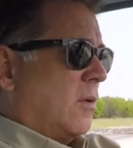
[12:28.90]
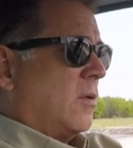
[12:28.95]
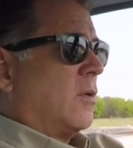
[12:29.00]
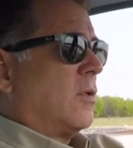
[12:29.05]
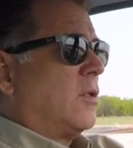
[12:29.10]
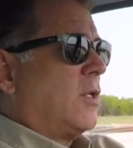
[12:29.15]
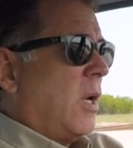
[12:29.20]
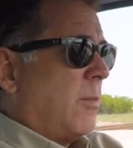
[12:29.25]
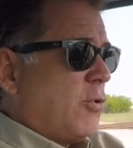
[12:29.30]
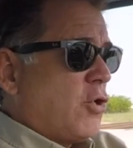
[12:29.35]

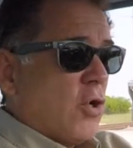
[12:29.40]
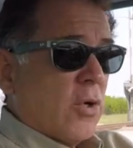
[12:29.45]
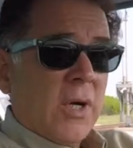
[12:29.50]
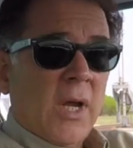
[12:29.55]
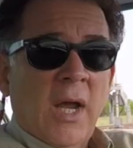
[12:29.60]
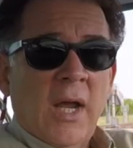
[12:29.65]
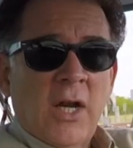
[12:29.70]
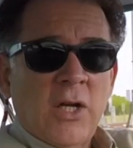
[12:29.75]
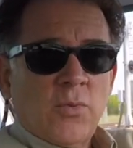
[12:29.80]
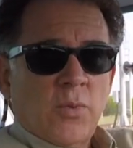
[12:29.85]
temperature
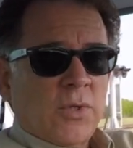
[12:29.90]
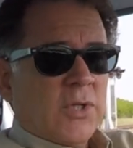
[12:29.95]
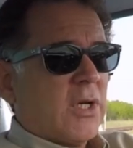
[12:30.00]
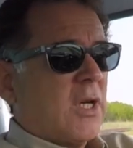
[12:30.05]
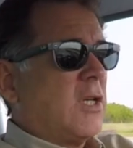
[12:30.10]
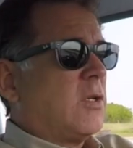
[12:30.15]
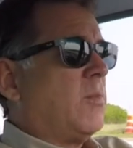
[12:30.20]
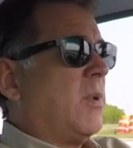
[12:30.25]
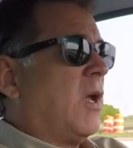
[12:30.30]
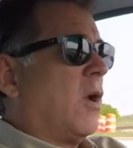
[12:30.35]
gauge, which
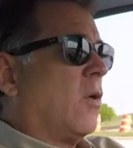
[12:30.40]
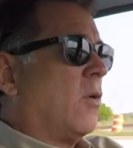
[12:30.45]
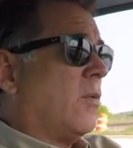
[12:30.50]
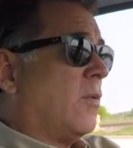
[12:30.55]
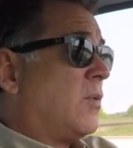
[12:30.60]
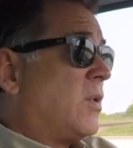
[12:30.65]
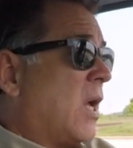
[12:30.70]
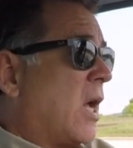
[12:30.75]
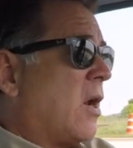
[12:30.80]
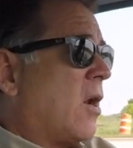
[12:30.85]
gives me a
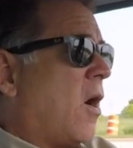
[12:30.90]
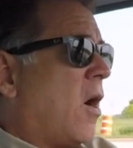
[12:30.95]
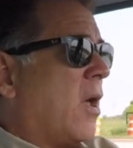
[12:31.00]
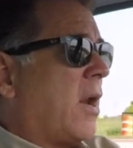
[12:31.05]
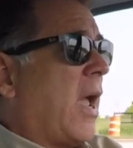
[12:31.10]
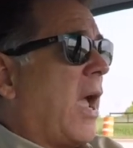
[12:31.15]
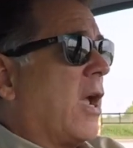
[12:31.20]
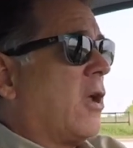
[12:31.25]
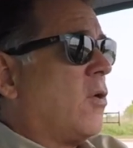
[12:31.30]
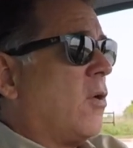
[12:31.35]
dead-on
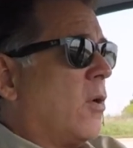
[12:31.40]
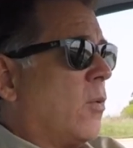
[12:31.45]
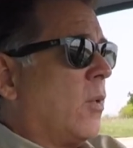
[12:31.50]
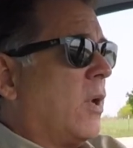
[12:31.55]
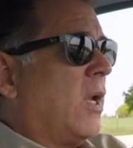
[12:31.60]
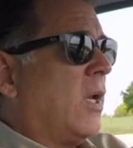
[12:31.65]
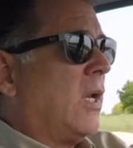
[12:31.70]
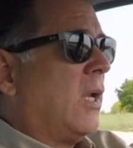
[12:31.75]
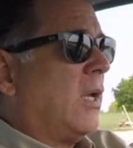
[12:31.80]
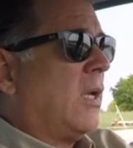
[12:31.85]
accurate
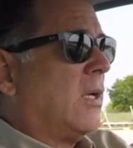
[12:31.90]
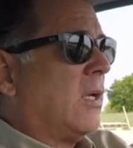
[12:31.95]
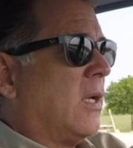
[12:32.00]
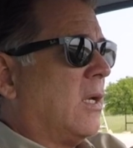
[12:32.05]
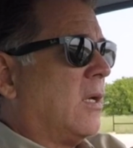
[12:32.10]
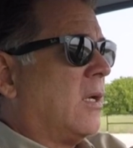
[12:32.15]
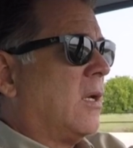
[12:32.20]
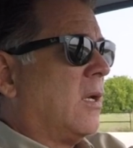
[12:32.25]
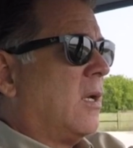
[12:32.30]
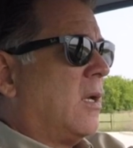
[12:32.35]
reading, and